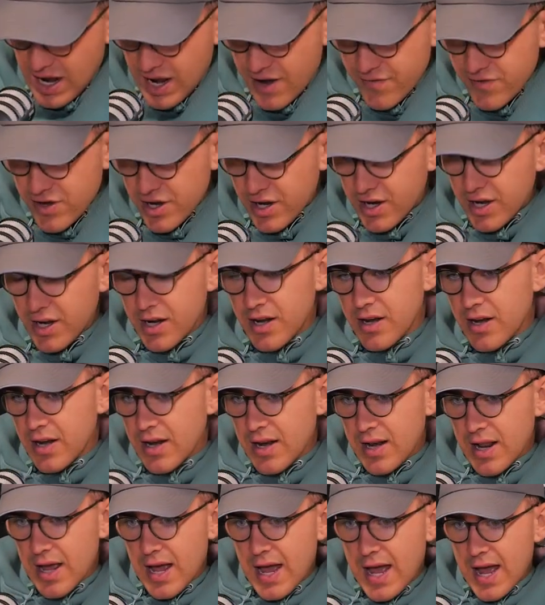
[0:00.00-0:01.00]
if you
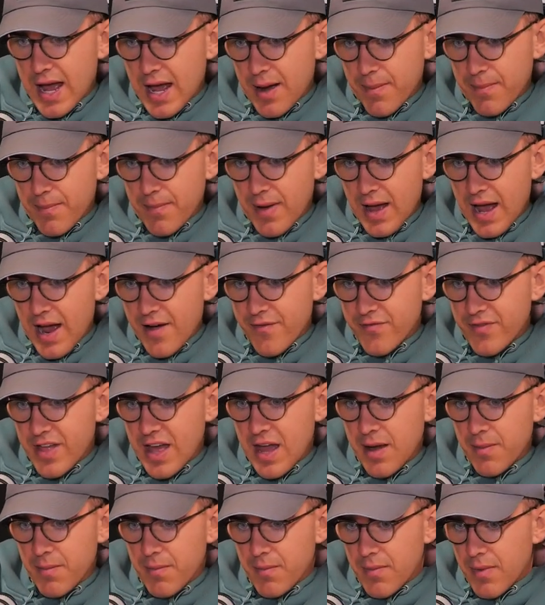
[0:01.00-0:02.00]
can have
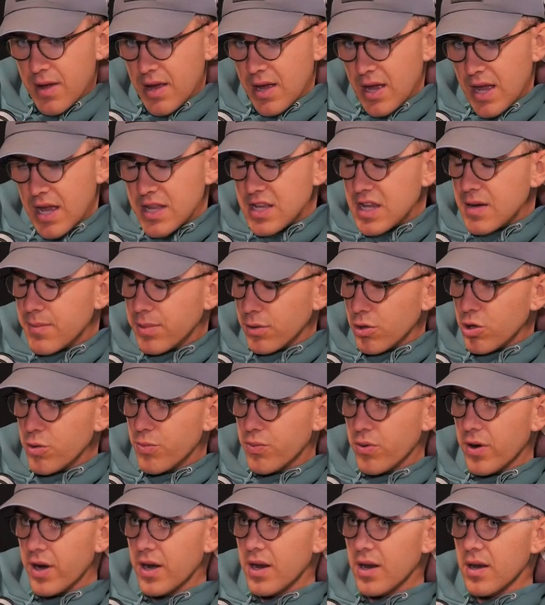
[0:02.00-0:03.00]
them in your
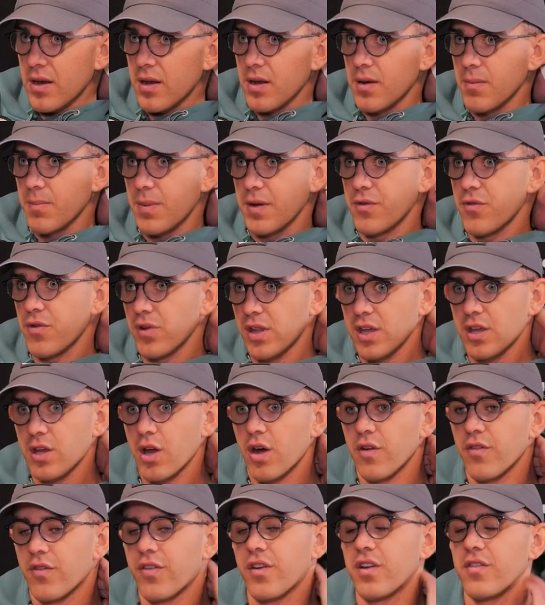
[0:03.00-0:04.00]
blueprint and be really
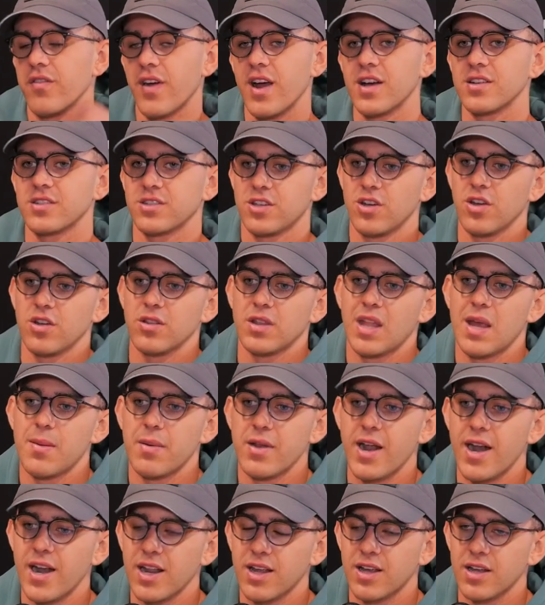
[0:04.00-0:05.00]
confident executing
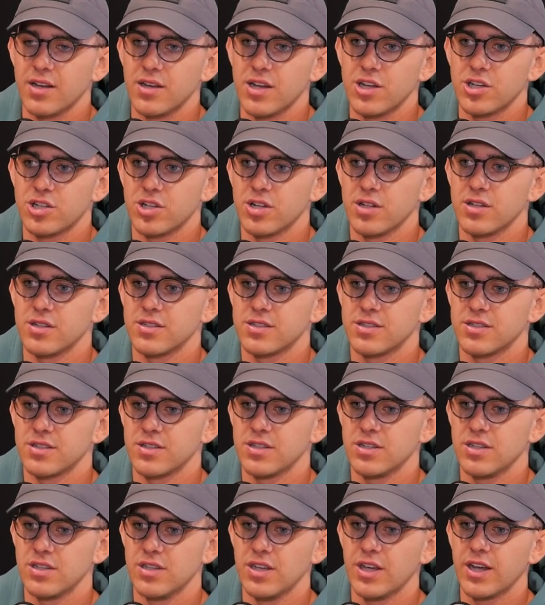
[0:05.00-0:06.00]
them in any conditions,
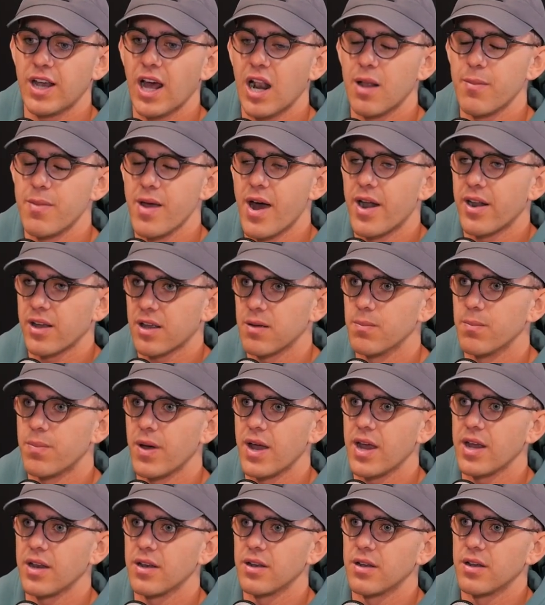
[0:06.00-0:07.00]
you're going to be able to
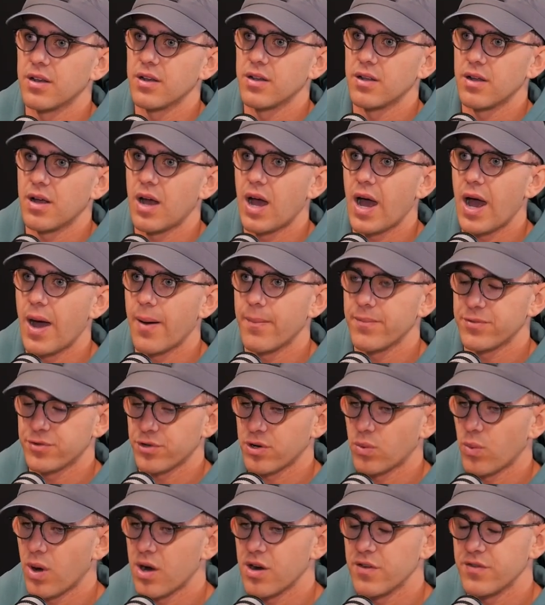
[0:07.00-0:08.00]
compete
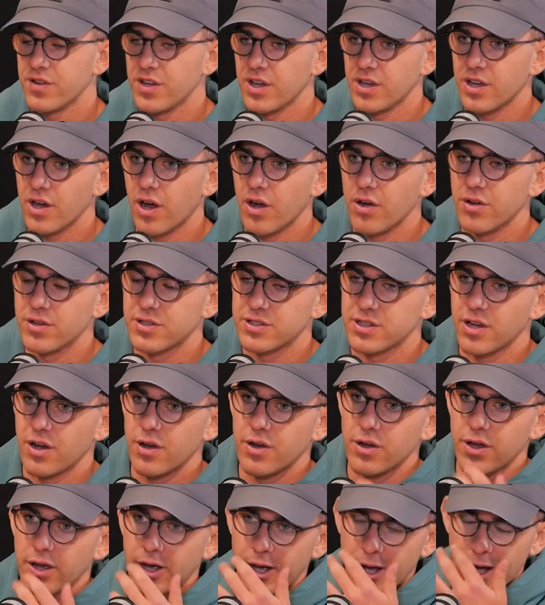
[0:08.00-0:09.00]
sort of wherever you go. So
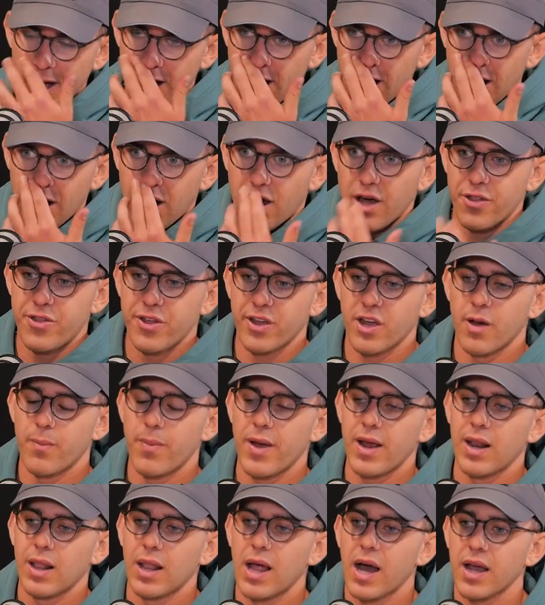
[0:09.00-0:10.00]
I think I've
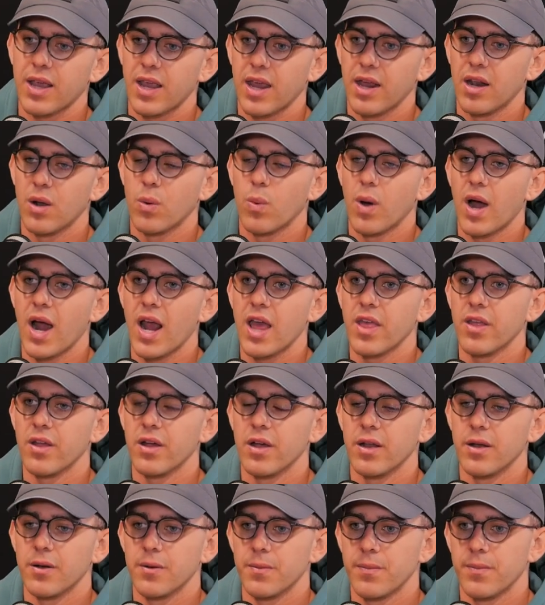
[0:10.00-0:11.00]
been lucky in a way
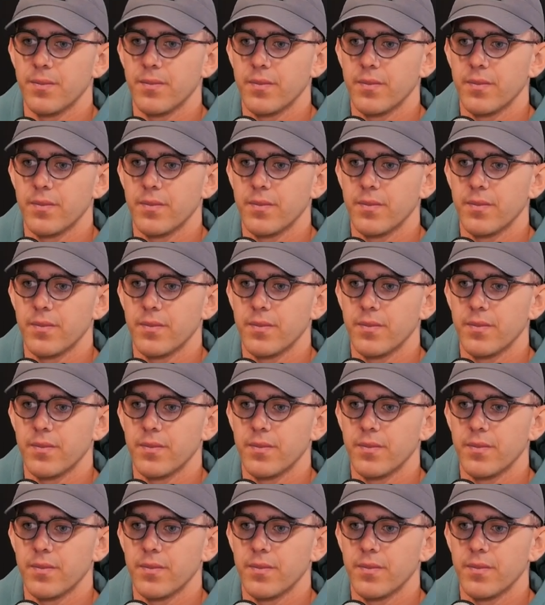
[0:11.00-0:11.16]
that